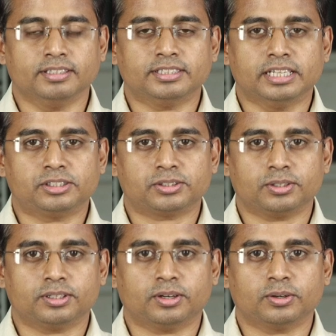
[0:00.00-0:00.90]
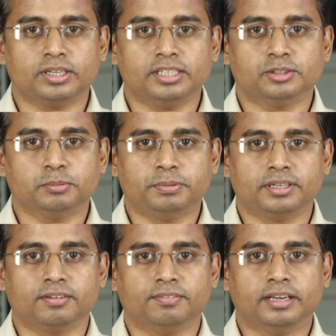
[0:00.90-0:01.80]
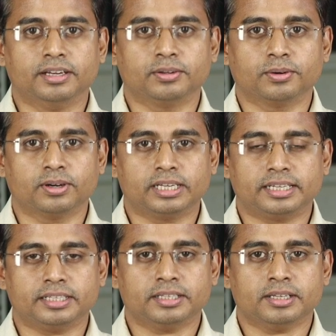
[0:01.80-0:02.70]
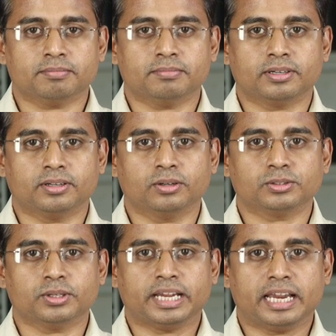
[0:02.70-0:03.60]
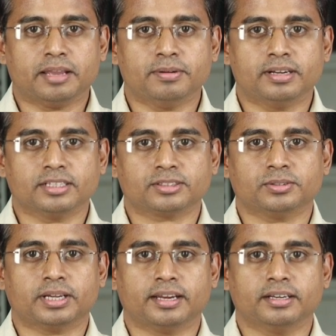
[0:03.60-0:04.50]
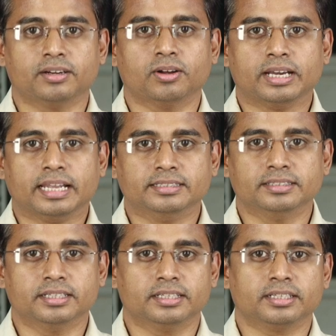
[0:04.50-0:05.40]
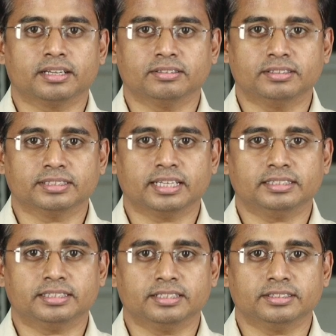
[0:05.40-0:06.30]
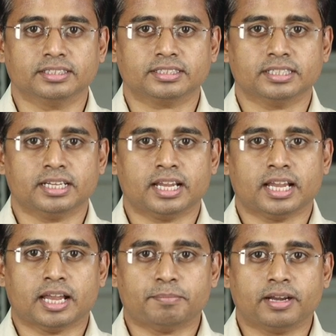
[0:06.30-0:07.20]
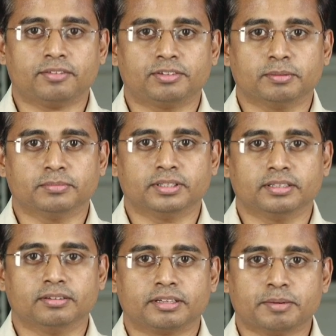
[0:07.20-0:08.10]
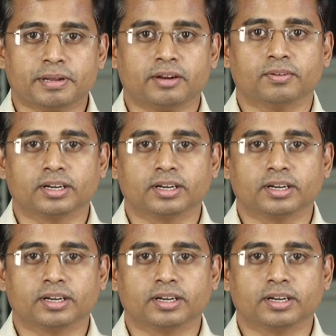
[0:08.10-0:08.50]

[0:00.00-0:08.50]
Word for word: This ensured not only superior welding quality but also enabled us to handle all engineering and design changes apart from the repair